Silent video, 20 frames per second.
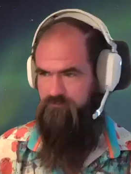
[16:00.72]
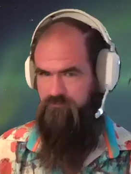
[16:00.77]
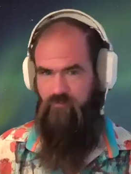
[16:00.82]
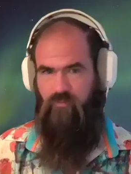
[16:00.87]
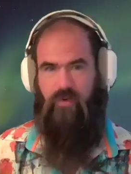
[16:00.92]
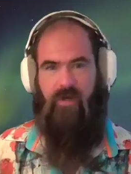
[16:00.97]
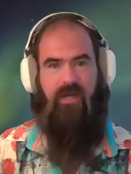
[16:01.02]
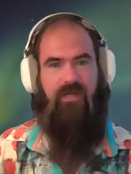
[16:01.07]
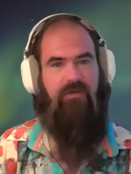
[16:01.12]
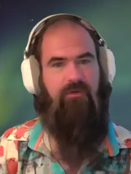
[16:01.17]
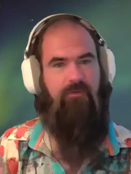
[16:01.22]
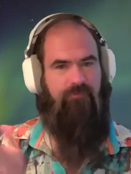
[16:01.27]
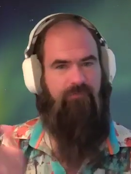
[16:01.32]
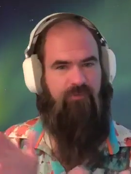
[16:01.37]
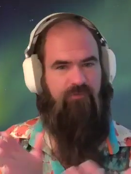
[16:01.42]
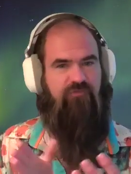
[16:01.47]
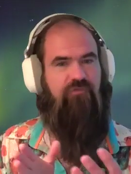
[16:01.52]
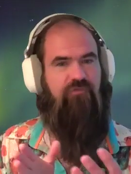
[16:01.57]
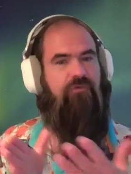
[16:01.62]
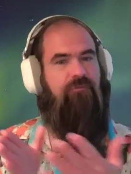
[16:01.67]
more accurate
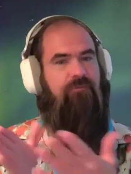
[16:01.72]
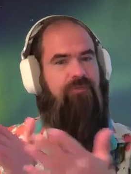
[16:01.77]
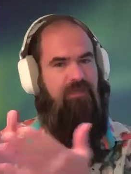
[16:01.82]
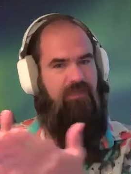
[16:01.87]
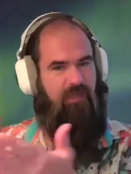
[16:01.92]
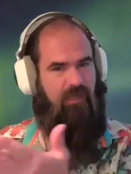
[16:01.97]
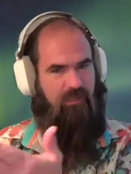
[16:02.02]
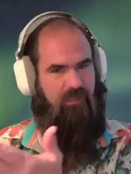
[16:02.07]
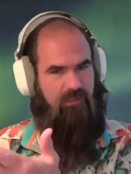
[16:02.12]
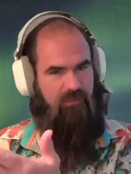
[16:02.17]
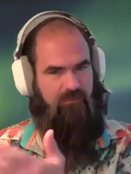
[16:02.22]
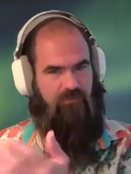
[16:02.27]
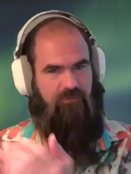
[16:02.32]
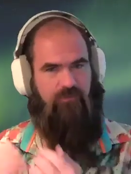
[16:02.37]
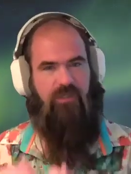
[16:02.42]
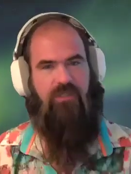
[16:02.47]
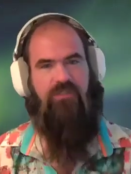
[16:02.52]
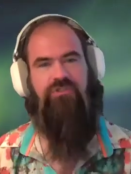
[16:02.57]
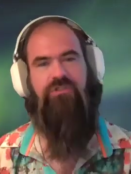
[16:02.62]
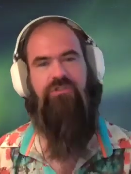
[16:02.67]
person to be guiding a
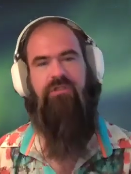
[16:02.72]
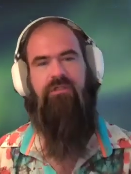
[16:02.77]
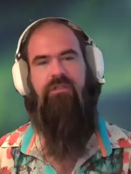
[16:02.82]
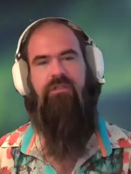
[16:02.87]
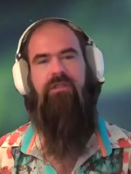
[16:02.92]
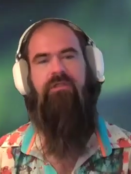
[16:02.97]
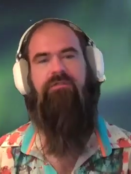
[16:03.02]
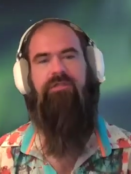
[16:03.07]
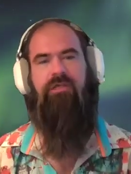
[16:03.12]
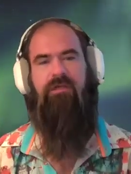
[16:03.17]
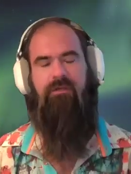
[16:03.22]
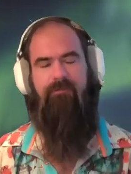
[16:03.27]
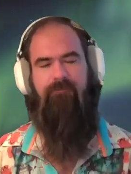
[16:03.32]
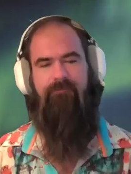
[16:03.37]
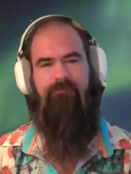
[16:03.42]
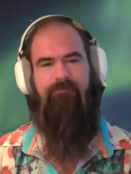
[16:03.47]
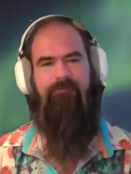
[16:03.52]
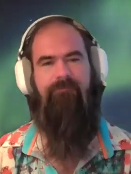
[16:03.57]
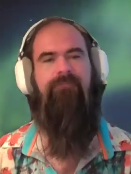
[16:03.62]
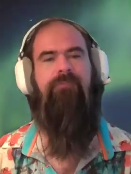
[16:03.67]
direction at that
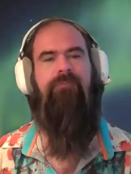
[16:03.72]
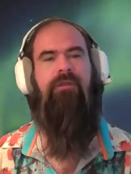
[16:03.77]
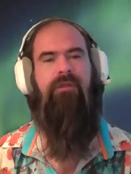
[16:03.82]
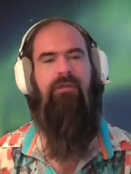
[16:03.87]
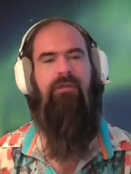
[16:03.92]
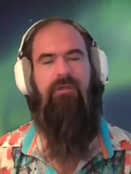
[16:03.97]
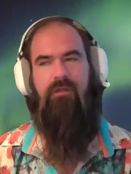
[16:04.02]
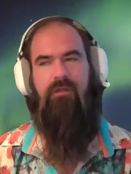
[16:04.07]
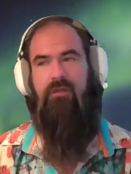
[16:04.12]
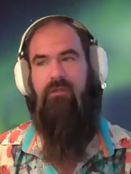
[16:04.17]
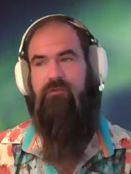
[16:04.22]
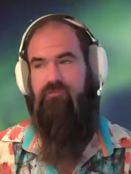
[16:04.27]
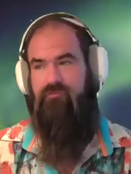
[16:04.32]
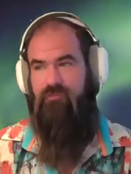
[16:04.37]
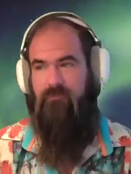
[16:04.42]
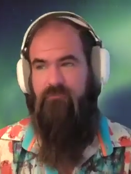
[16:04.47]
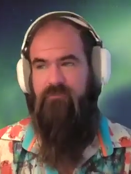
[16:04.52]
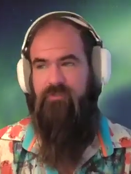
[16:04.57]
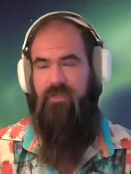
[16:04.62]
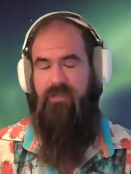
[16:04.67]
time.
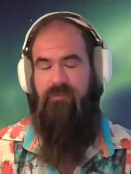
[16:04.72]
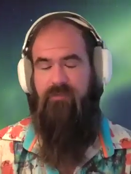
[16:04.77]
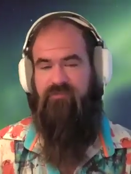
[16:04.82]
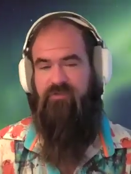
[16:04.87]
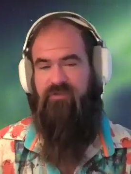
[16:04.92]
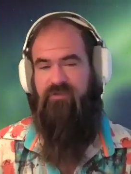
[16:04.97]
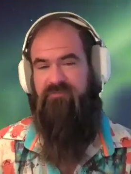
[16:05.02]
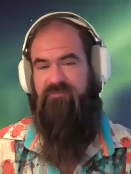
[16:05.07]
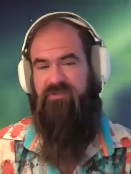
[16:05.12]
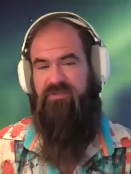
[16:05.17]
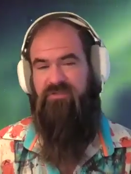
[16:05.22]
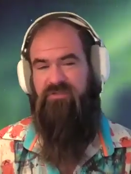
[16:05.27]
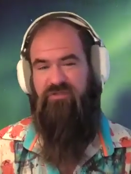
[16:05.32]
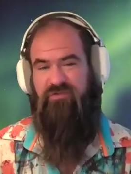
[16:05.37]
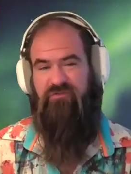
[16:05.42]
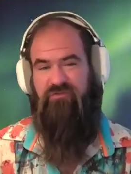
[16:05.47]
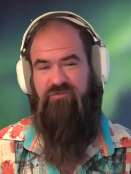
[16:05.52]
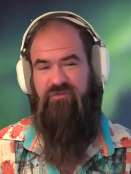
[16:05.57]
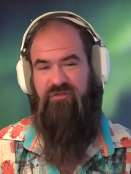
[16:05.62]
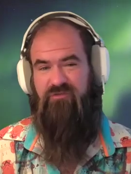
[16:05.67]
Sometimes it could be
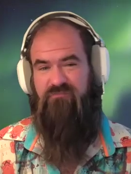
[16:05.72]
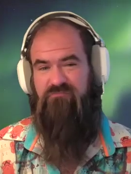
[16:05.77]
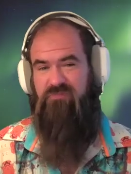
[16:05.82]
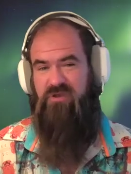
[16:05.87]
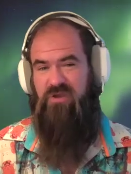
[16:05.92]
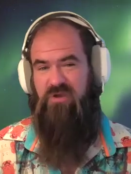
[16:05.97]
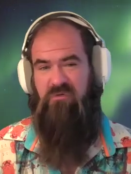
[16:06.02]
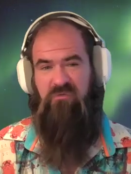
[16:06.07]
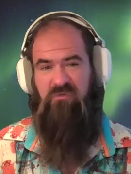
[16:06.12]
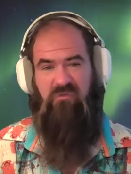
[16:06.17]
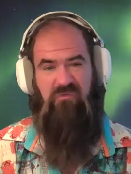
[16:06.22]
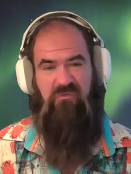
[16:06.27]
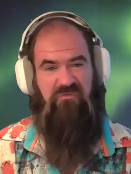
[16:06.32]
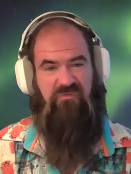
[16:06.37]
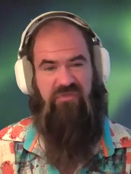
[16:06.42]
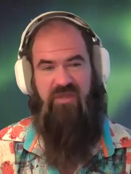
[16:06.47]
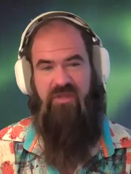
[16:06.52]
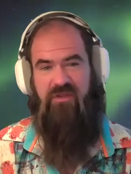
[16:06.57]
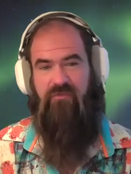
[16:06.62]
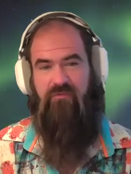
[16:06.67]
just a
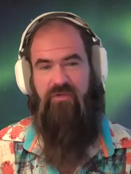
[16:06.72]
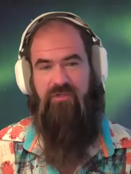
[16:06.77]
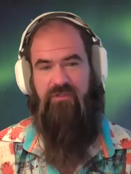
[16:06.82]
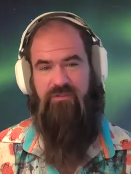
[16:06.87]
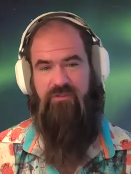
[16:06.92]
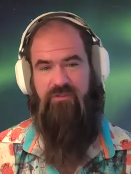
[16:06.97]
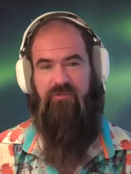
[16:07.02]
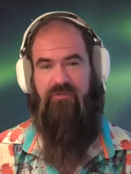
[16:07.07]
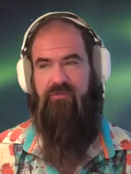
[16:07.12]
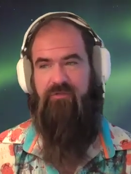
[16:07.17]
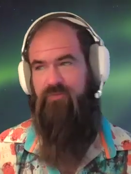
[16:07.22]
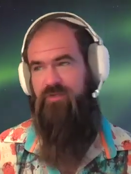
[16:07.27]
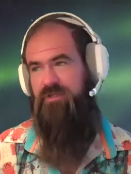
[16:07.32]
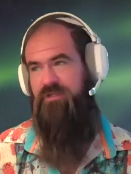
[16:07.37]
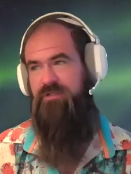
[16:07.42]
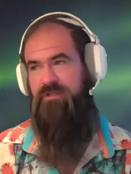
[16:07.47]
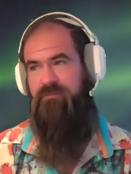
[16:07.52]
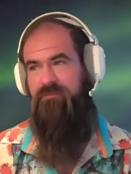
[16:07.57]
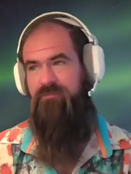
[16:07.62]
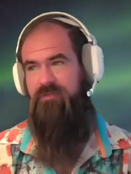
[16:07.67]
thing we do, and then we
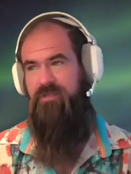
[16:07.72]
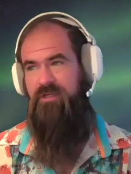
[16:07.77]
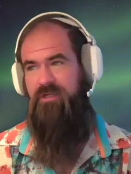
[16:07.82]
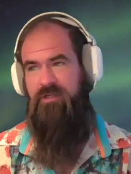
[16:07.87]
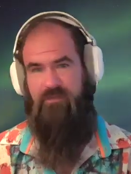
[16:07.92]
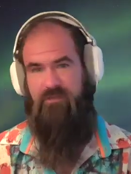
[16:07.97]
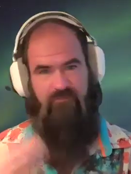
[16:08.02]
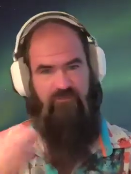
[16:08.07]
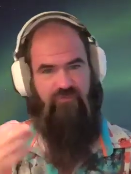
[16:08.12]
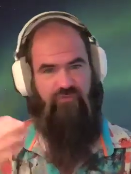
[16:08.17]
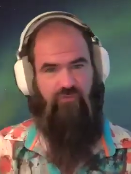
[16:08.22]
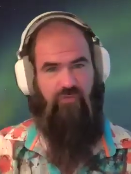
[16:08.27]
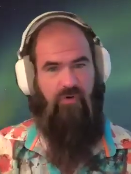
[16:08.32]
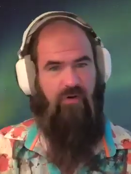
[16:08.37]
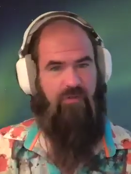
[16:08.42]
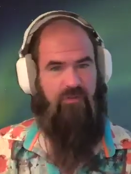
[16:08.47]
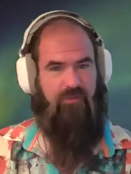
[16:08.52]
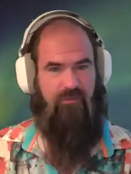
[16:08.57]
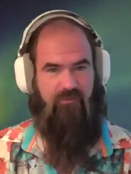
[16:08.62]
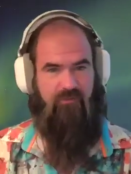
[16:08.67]
end up getting
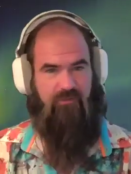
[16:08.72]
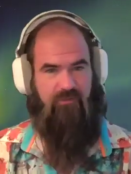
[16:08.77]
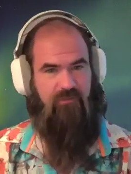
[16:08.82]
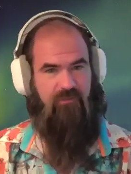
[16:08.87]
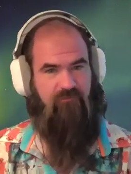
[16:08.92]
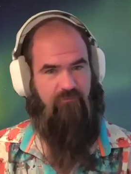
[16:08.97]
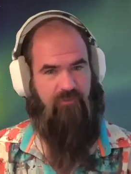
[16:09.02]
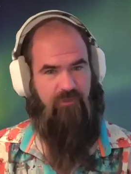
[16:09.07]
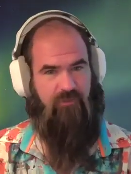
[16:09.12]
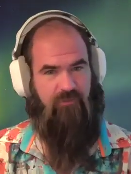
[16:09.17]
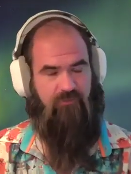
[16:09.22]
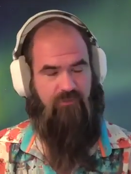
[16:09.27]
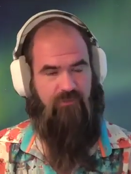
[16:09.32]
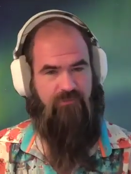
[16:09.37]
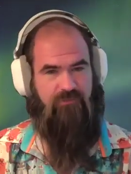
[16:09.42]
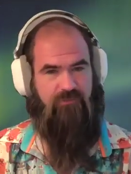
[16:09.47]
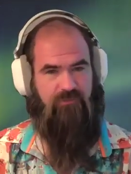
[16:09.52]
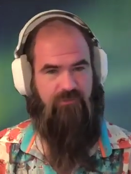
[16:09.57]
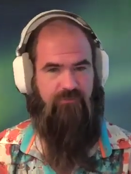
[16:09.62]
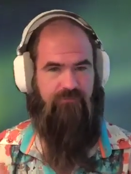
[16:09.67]
drawn into things we don't
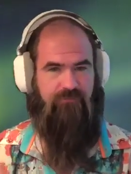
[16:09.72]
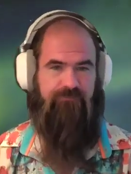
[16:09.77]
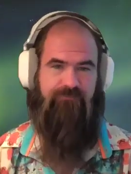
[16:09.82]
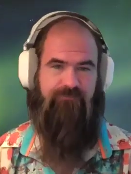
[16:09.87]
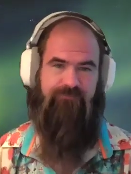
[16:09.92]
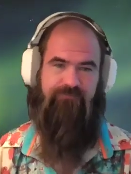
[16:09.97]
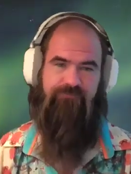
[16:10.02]
want to.